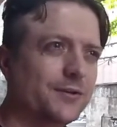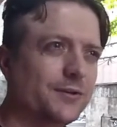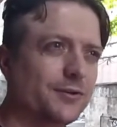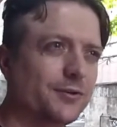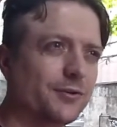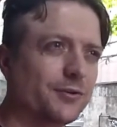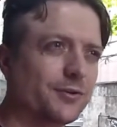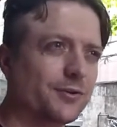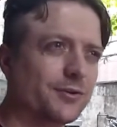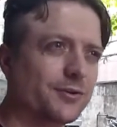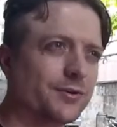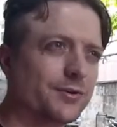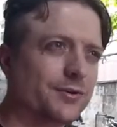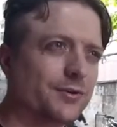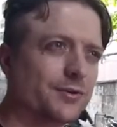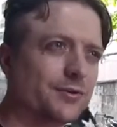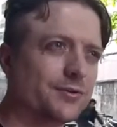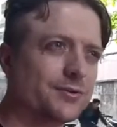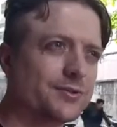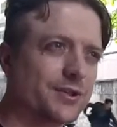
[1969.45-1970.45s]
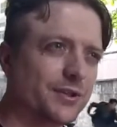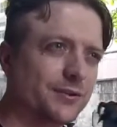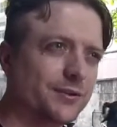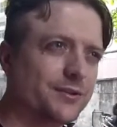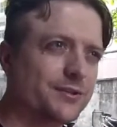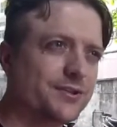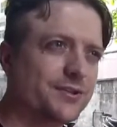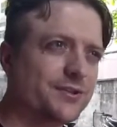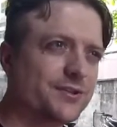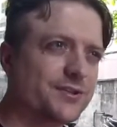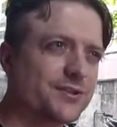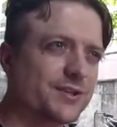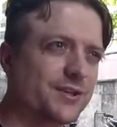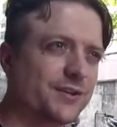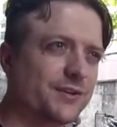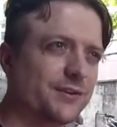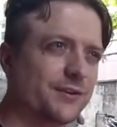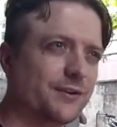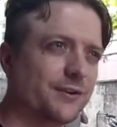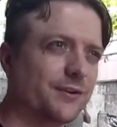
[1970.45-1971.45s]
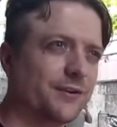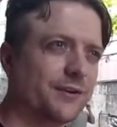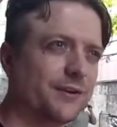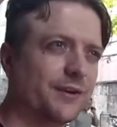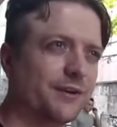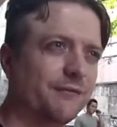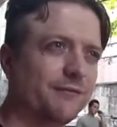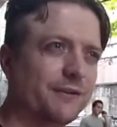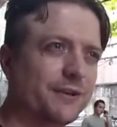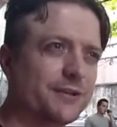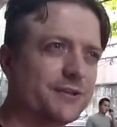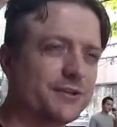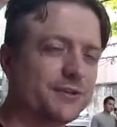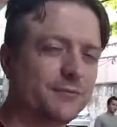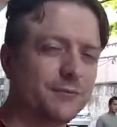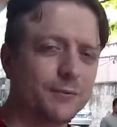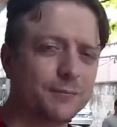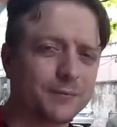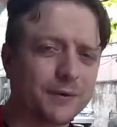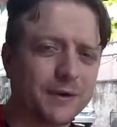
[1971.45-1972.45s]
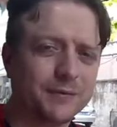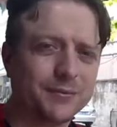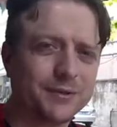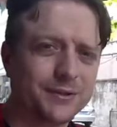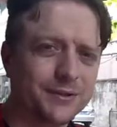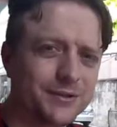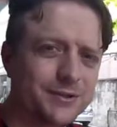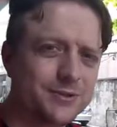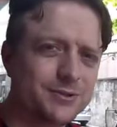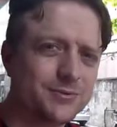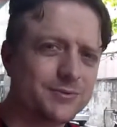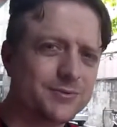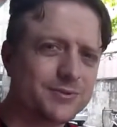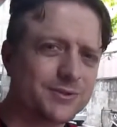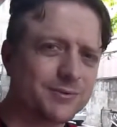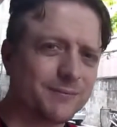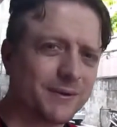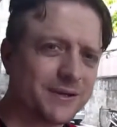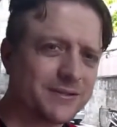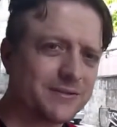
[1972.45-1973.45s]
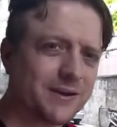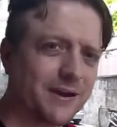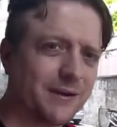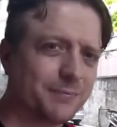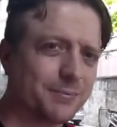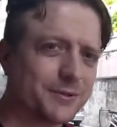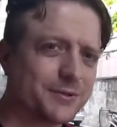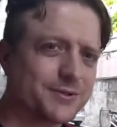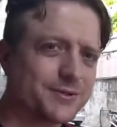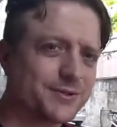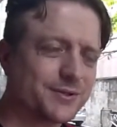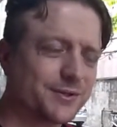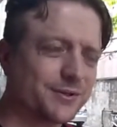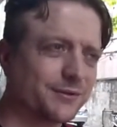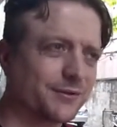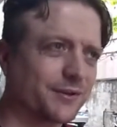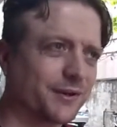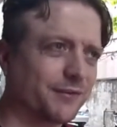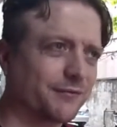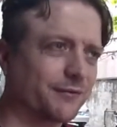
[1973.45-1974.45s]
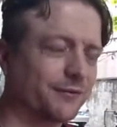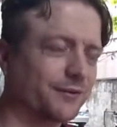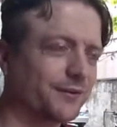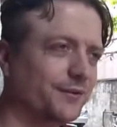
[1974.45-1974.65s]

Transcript: your diligence and your innovation will probably lead you to my topics that are covered.